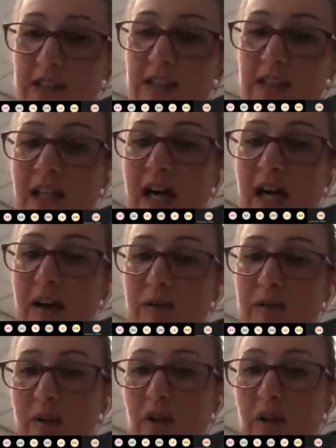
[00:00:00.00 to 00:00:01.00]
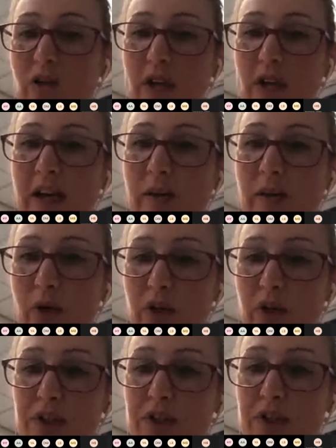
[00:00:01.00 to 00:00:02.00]
see live
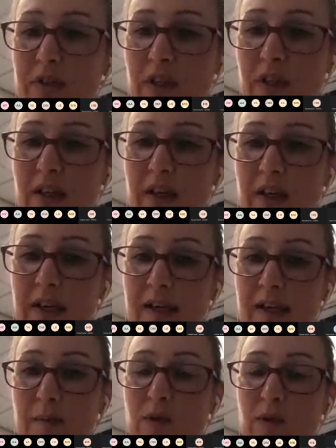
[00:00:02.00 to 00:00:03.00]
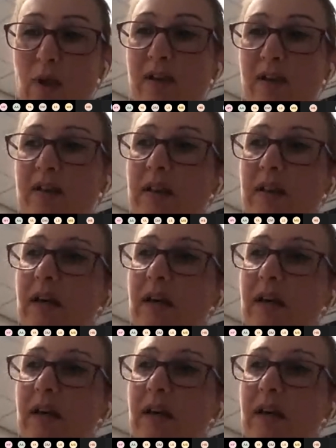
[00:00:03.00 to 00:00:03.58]
Trichomonas as well.